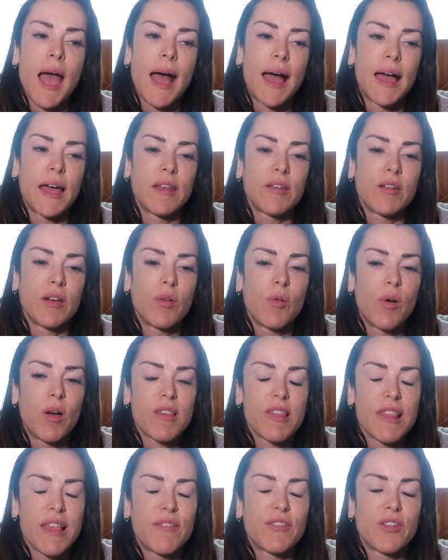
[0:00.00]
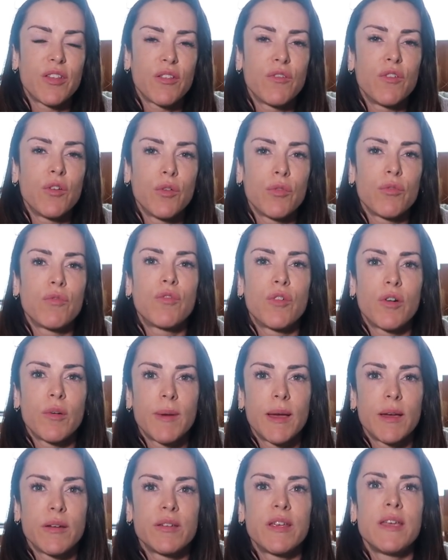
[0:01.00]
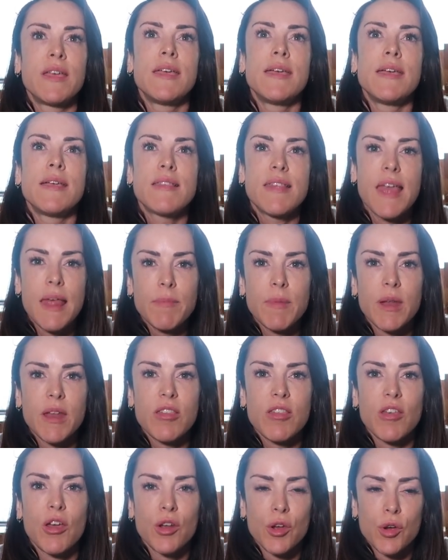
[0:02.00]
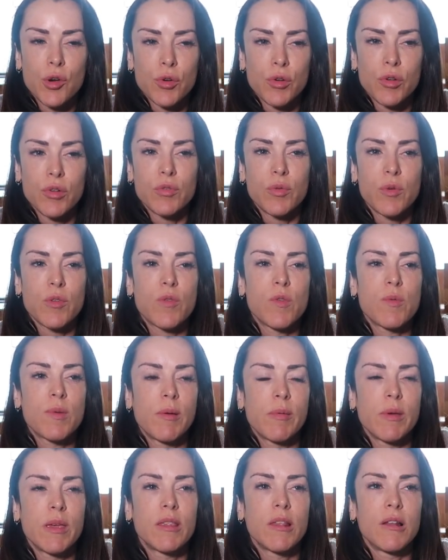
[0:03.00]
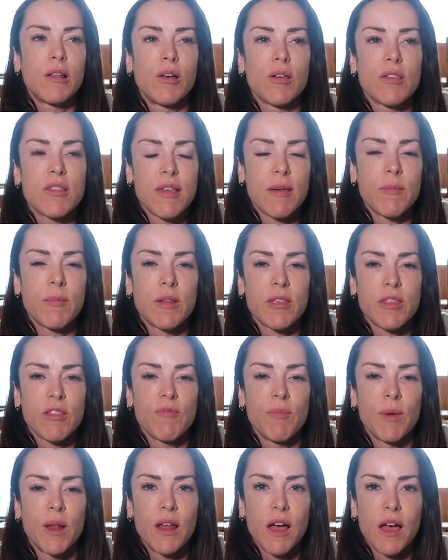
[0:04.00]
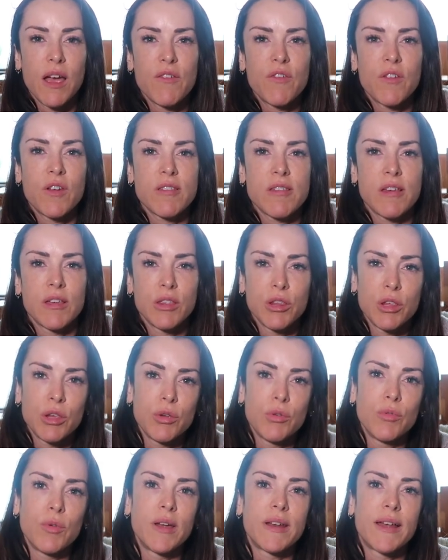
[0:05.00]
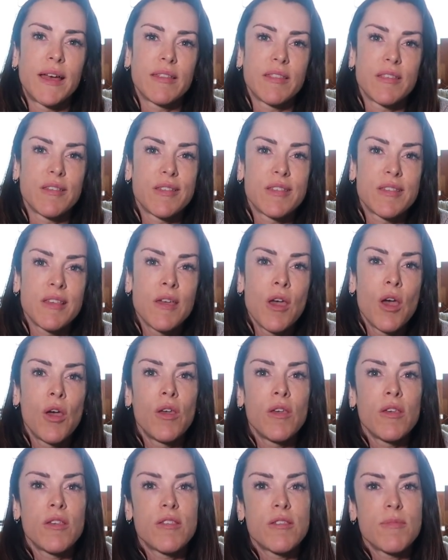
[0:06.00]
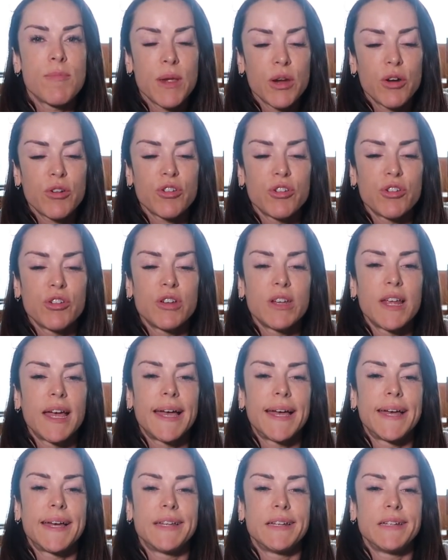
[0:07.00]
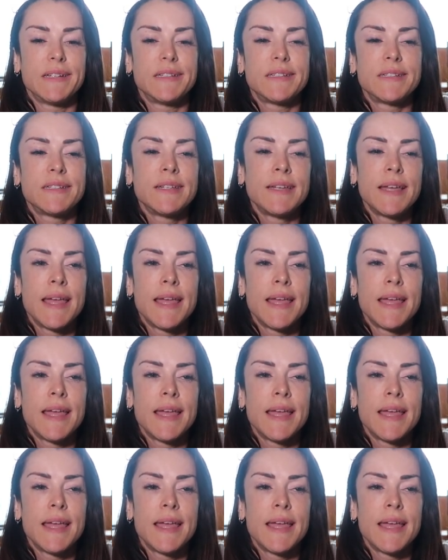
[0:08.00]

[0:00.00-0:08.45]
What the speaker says: and I was left on the phone for about 10 minutes on hold, which was probably the longest 10 minutes of my life because I knew I'd had this smear done, and